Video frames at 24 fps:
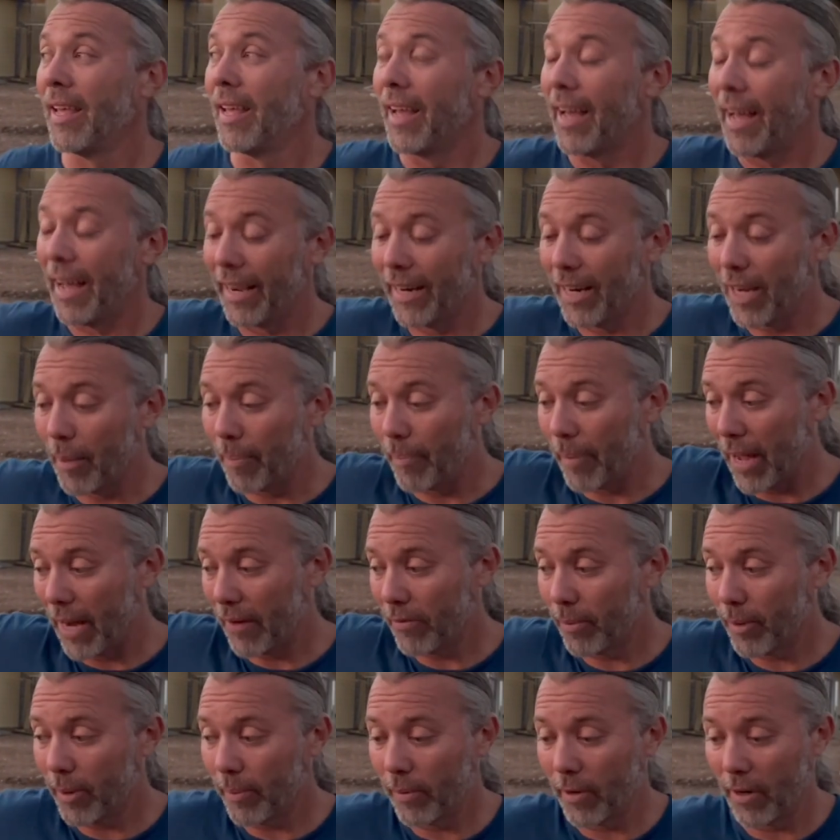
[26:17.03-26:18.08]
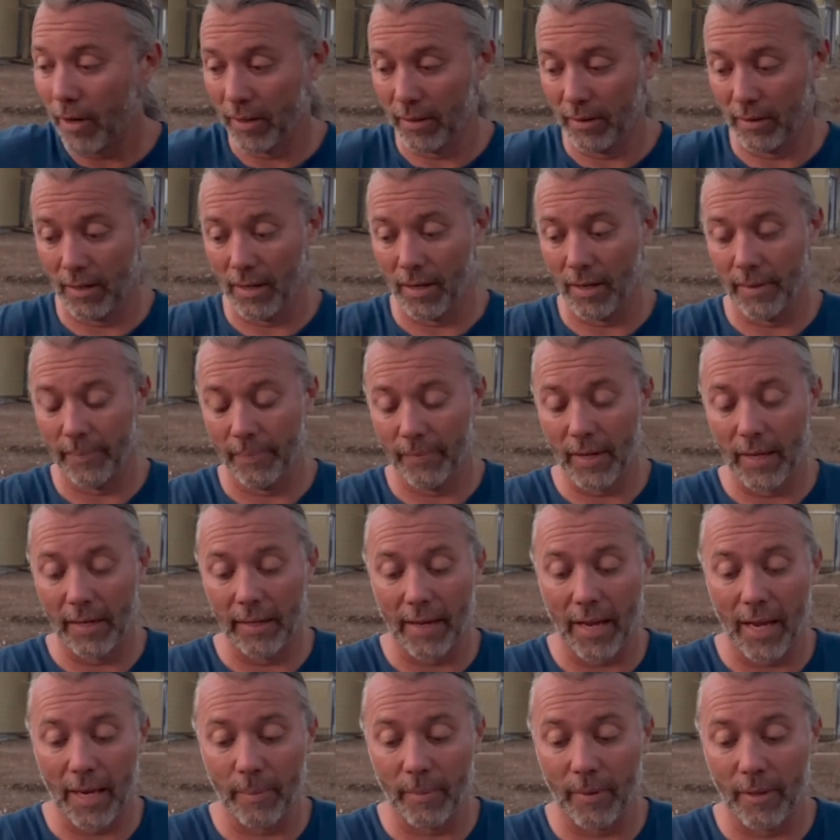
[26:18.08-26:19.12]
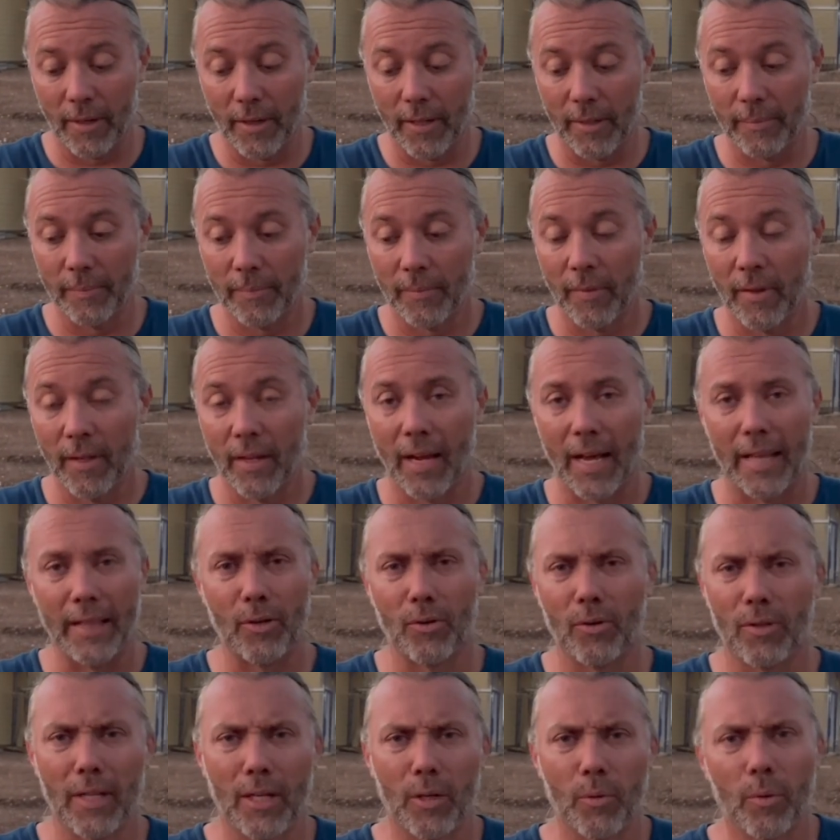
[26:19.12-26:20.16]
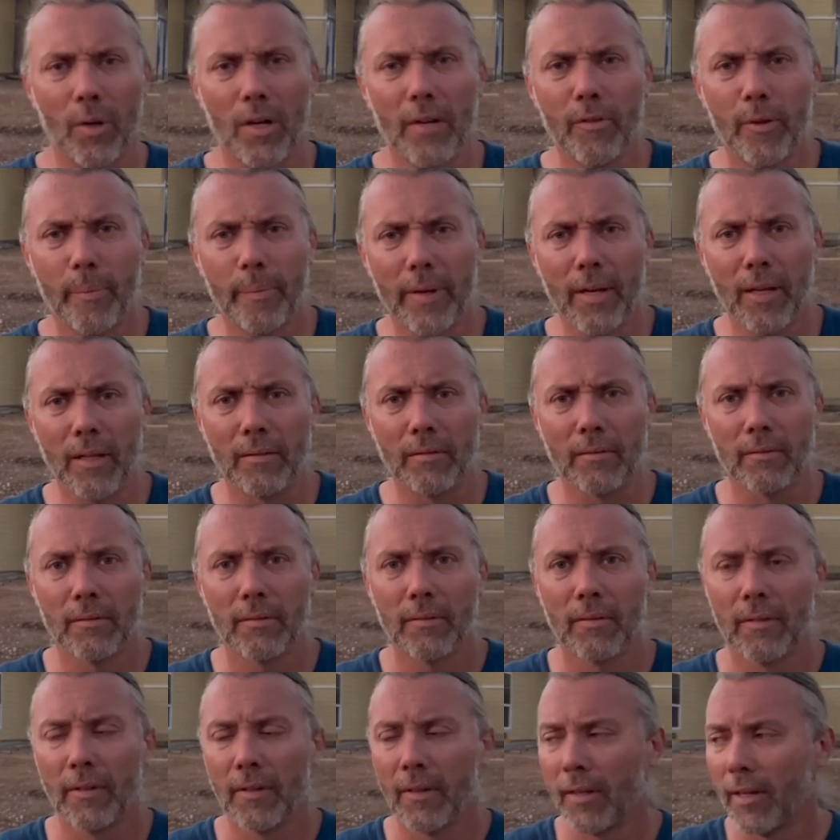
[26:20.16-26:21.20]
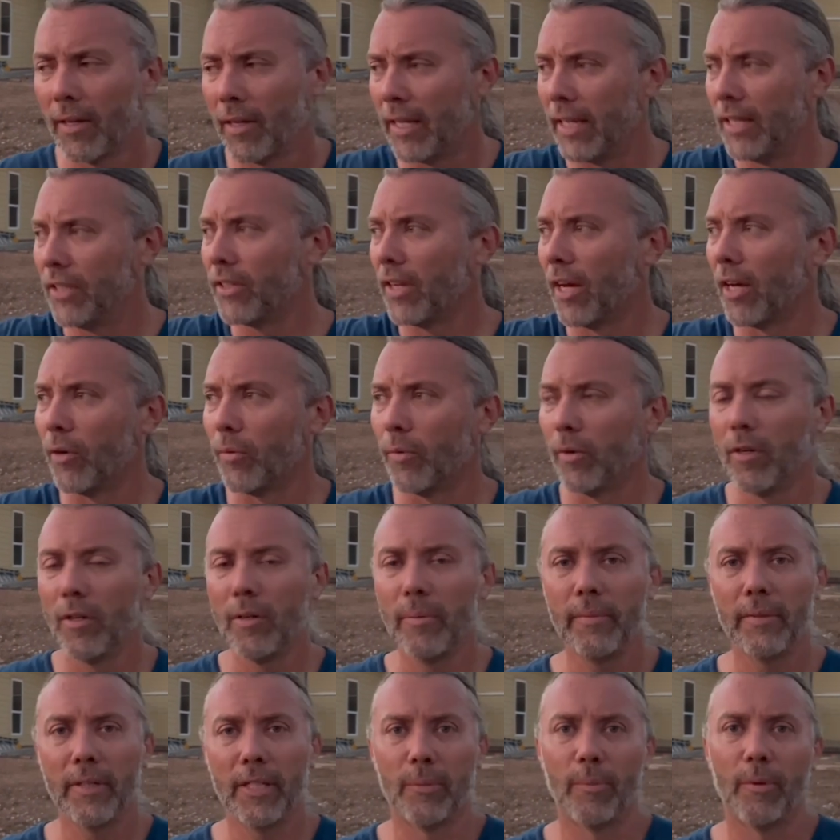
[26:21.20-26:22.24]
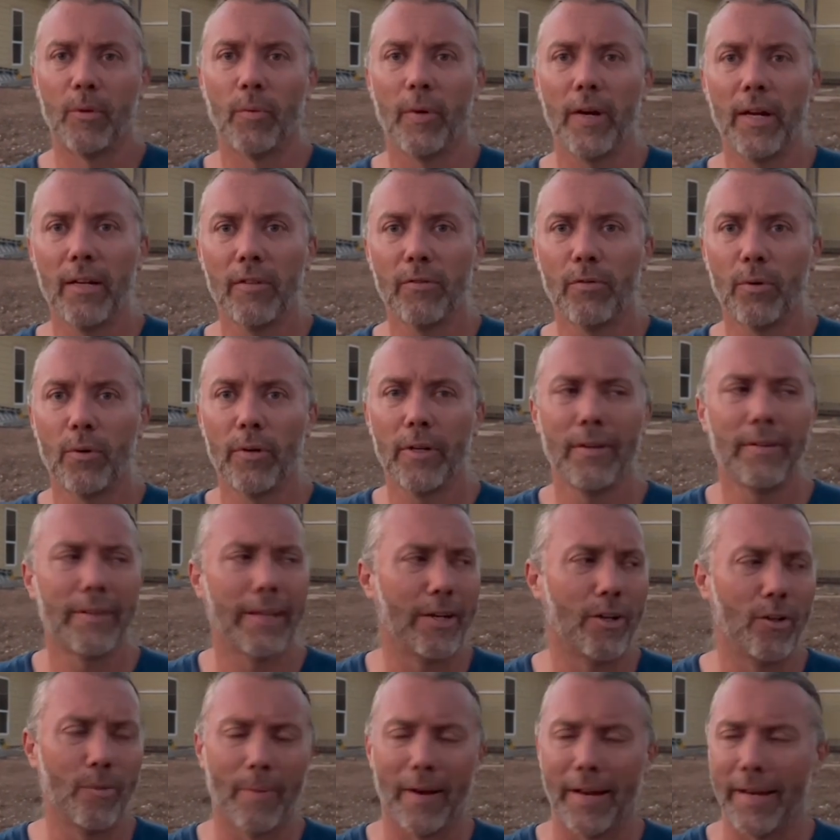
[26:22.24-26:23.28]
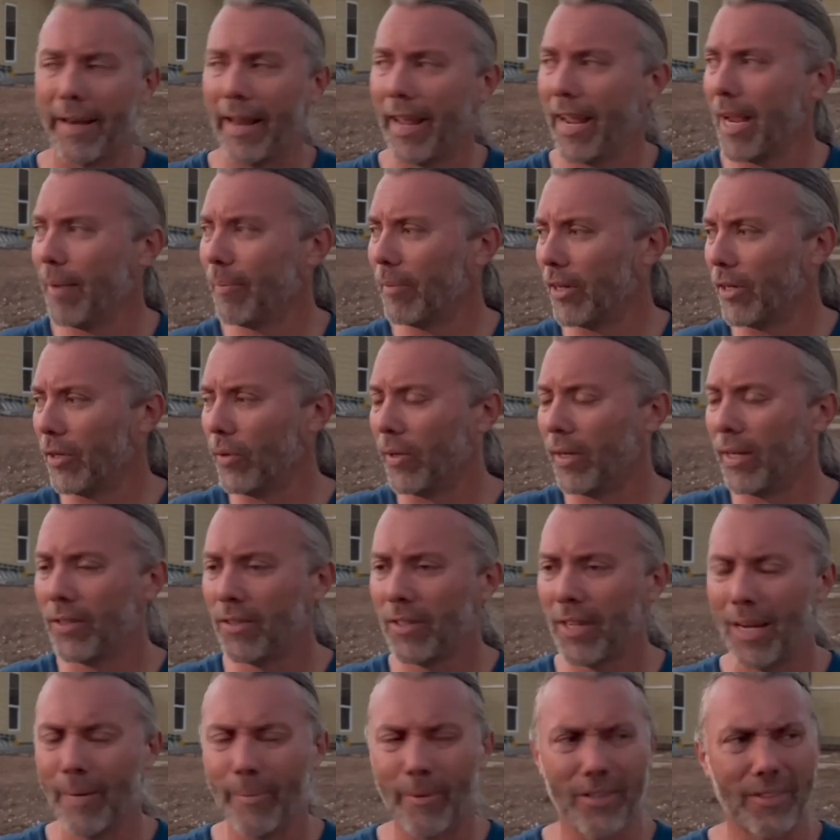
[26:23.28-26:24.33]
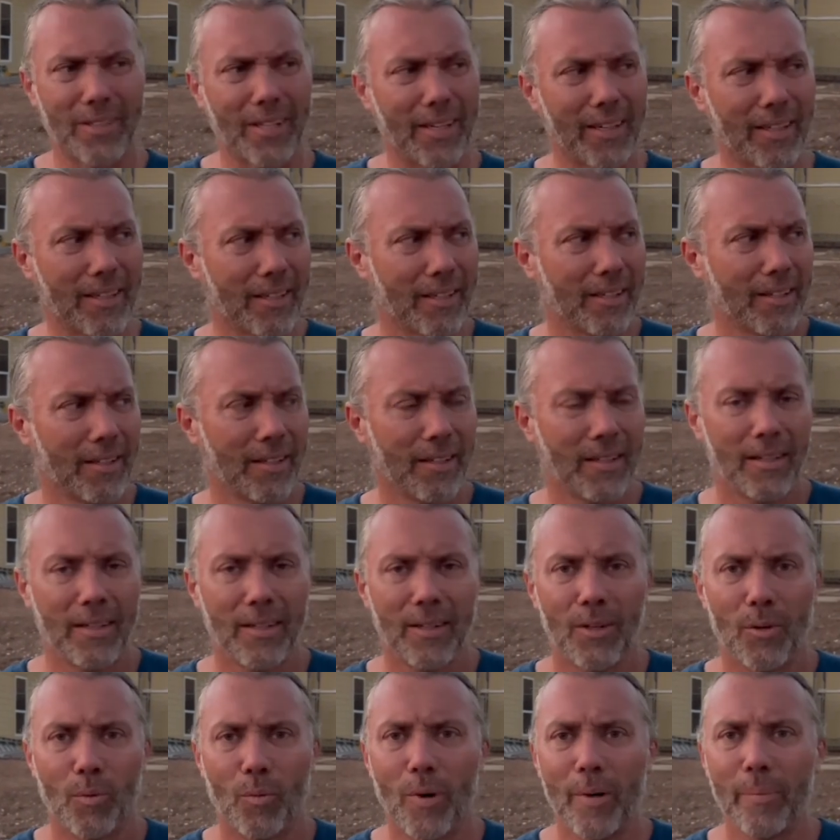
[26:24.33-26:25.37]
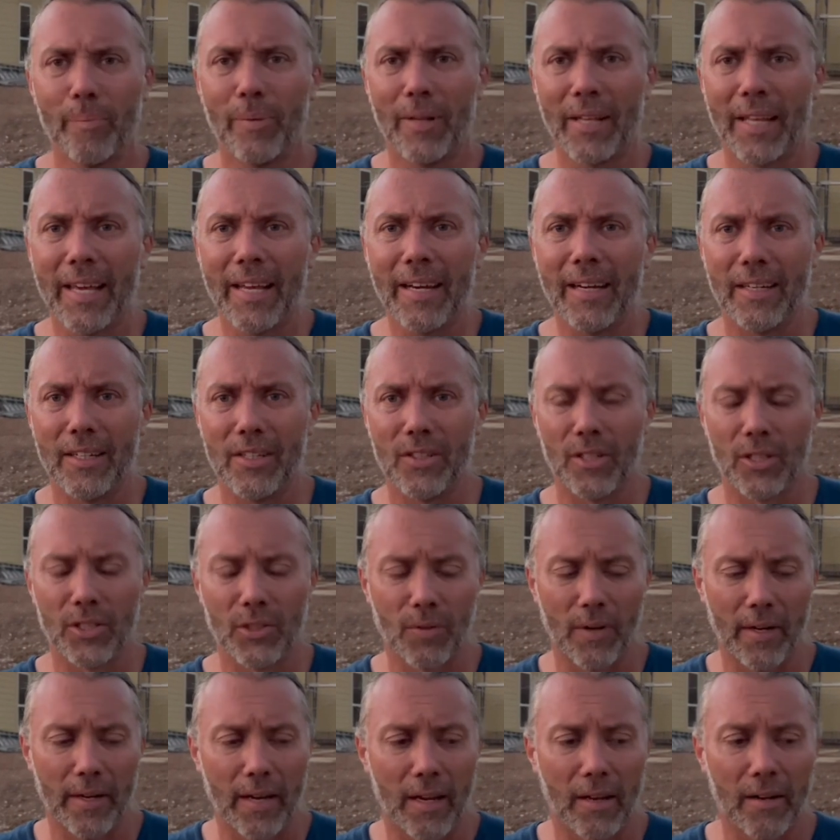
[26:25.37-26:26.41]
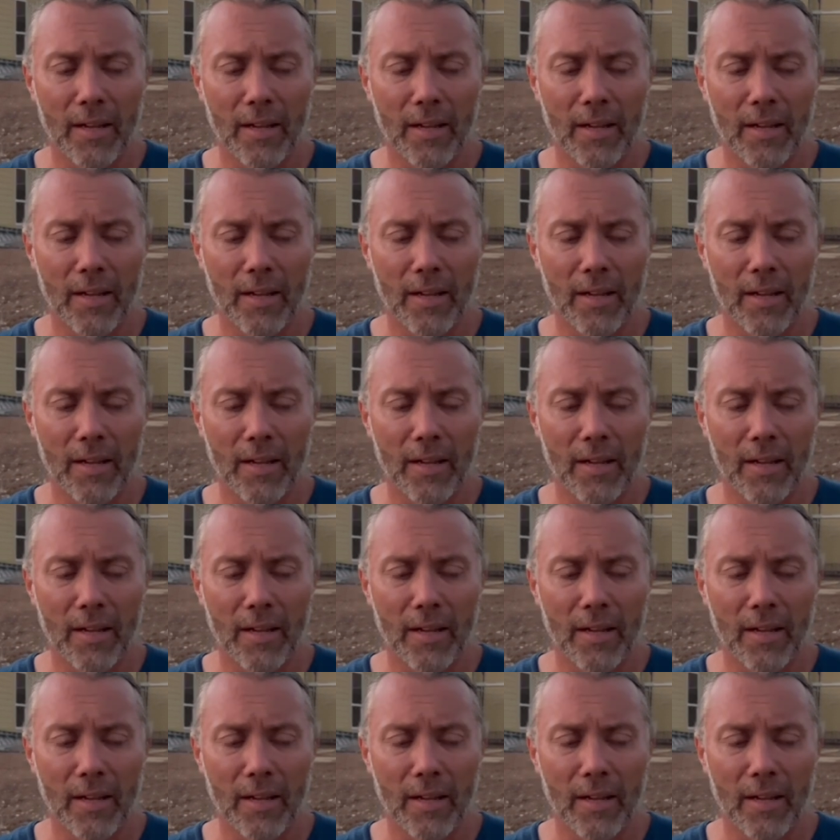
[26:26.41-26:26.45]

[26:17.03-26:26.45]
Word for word: I got back from the parking lot and came in and they were like, Where have you been? He's got a room. He's been waiting for you. They knew my name. They knew his name. I was like, what planet is this right now?